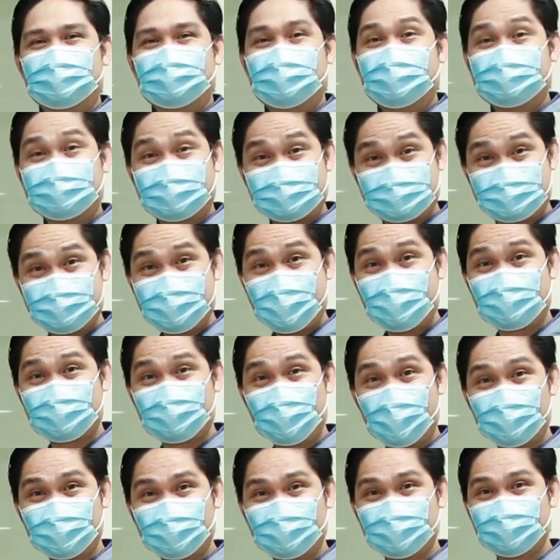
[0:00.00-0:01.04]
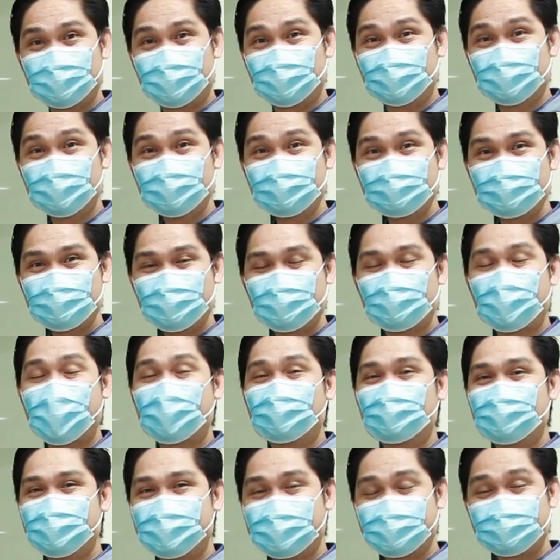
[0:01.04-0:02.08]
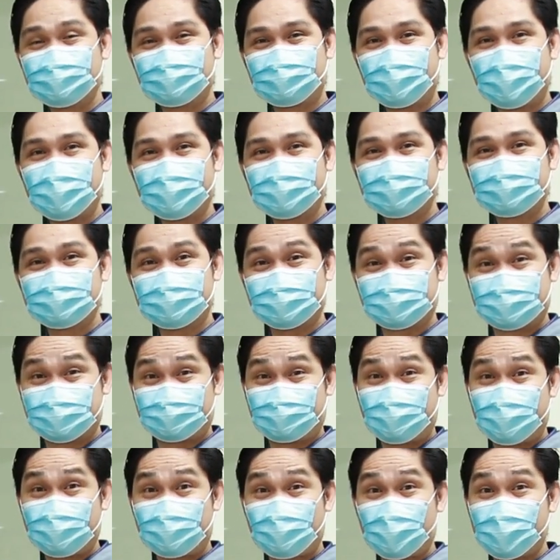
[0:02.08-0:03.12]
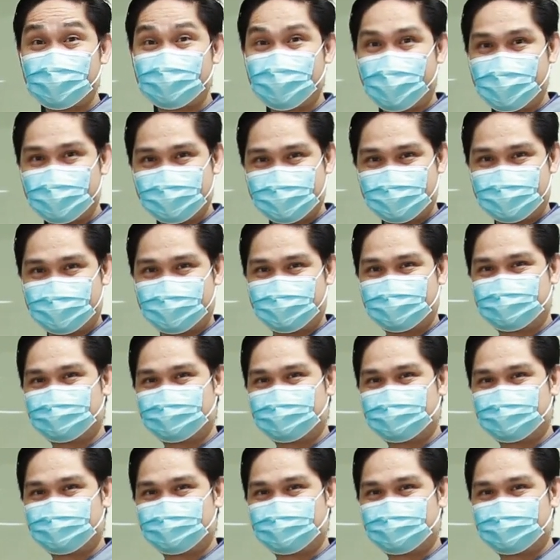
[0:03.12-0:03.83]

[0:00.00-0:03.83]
Let us now go to the room where we can find the spheroidizer.